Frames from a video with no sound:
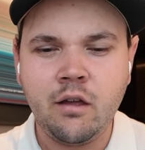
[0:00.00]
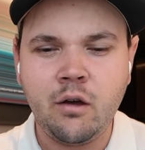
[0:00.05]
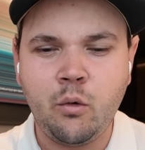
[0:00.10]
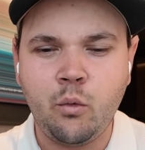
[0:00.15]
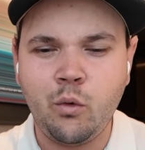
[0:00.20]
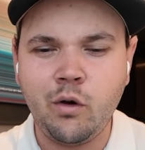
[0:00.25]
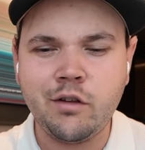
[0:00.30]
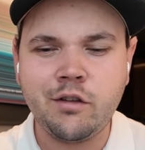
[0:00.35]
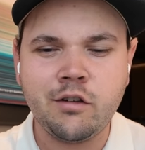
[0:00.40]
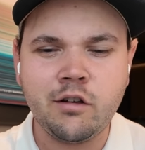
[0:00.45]

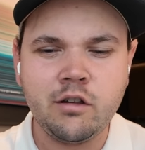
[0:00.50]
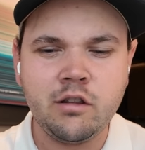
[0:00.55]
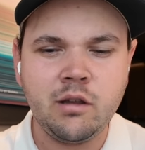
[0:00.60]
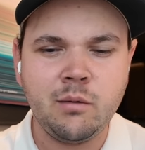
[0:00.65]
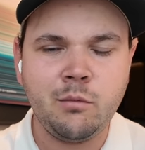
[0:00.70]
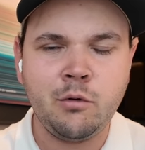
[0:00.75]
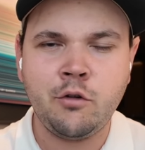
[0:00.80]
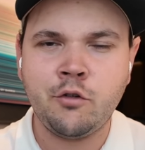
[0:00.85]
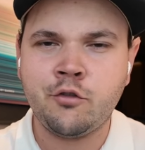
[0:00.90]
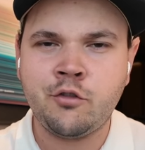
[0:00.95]
What's a good
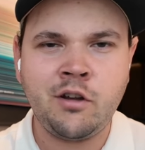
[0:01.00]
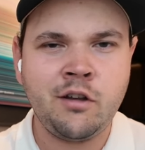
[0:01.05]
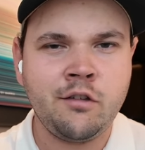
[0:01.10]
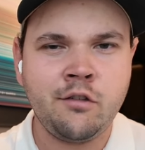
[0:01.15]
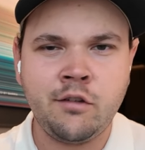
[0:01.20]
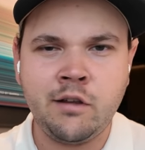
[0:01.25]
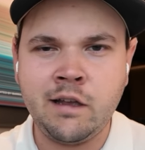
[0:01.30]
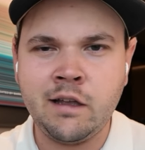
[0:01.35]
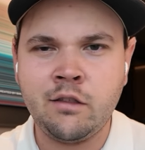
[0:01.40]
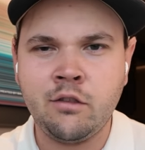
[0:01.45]
number of
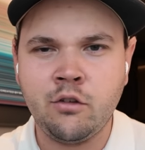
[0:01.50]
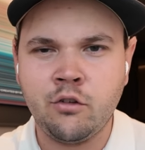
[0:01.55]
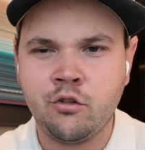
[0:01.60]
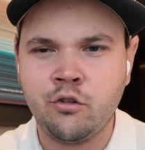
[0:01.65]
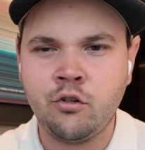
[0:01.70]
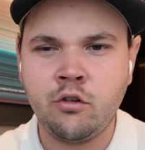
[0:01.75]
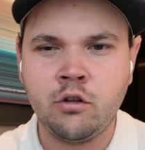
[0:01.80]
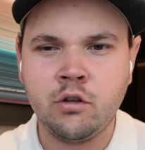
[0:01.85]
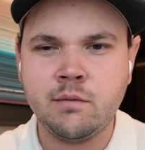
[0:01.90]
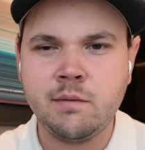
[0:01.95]
trades to get in the
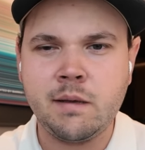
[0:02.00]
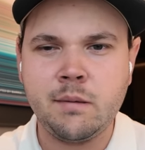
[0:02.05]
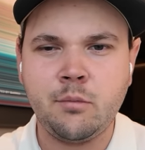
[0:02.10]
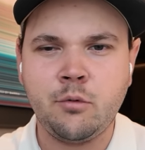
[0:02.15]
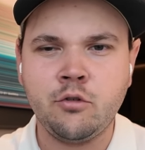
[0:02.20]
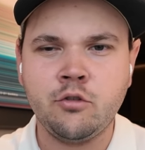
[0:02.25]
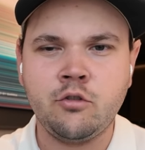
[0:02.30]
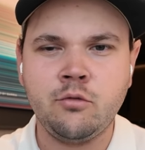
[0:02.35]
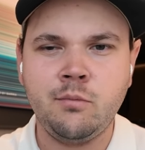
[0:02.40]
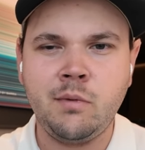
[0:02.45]
journal to be
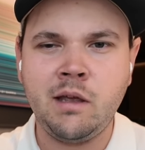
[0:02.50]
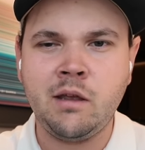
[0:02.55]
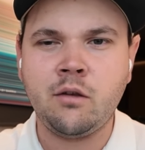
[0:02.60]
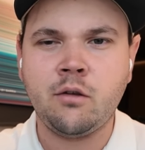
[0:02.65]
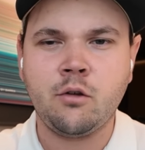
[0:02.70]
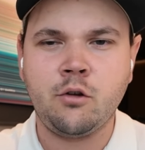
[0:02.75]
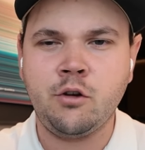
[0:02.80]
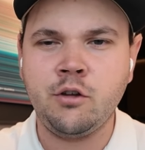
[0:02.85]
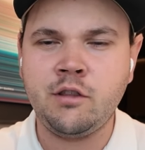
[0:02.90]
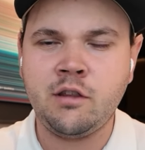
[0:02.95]
able to
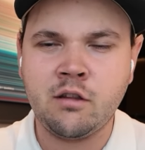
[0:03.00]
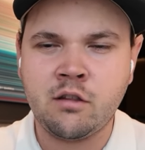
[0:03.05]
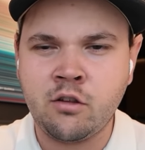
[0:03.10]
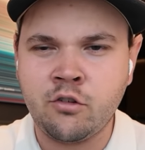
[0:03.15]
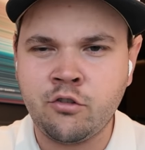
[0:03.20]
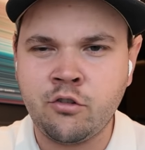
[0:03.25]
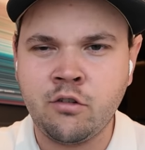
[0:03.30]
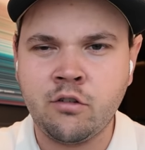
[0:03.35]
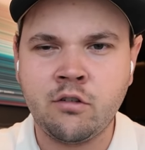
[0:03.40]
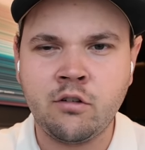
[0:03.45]
make good
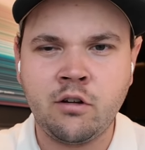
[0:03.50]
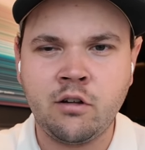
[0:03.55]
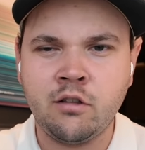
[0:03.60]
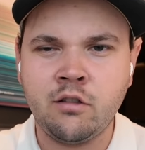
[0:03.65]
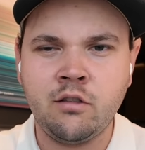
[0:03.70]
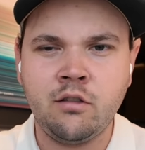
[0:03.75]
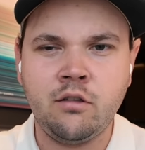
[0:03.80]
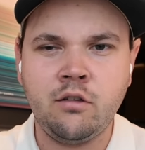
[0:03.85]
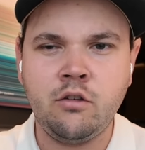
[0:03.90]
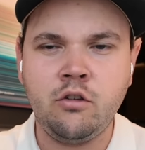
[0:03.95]
decisions
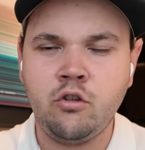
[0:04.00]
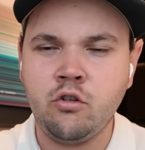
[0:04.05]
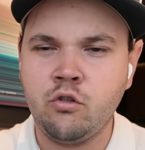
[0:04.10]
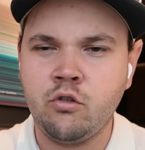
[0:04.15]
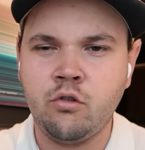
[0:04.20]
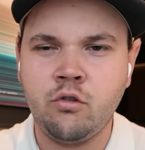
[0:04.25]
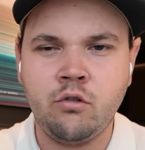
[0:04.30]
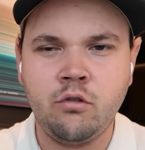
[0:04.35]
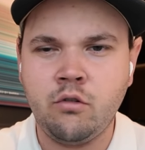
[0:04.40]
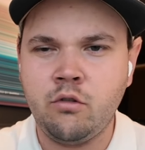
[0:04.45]
on
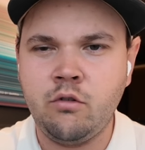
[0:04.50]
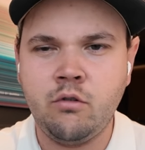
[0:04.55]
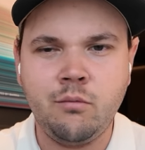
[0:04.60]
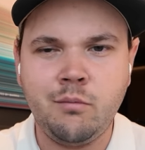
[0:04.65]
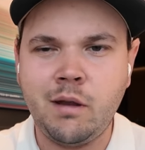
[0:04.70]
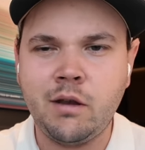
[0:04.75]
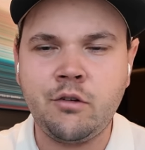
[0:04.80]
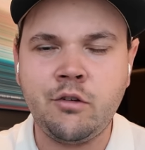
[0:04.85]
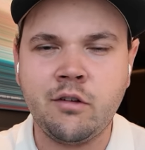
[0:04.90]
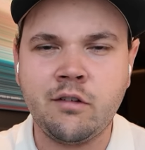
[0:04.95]
your
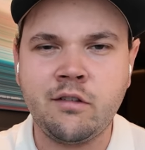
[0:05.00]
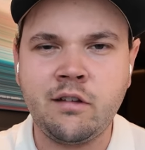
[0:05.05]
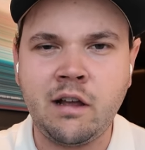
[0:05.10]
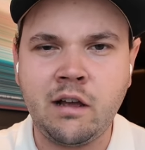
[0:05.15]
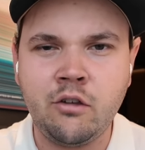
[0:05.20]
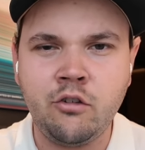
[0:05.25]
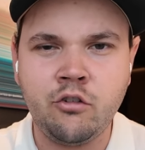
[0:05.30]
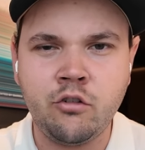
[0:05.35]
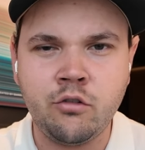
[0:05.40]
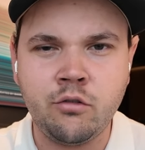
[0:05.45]
metrics and
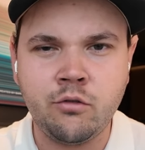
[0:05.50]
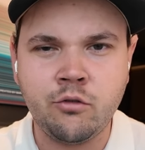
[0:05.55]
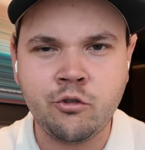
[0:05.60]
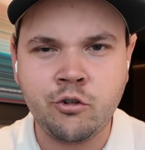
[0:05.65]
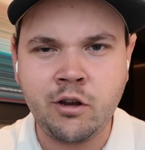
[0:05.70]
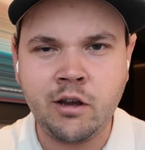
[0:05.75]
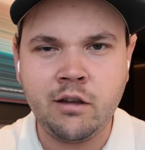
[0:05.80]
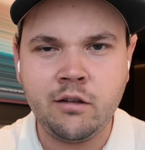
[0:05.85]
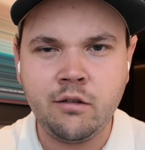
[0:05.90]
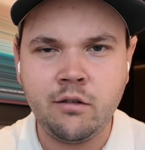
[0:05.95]
how you should
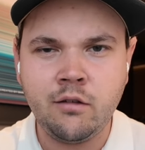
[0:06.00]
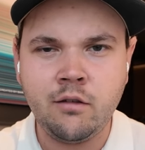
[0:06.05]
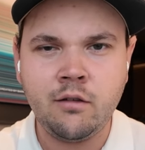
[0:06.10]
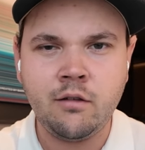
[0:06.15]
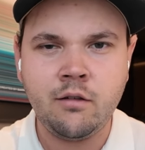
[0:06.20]
trade?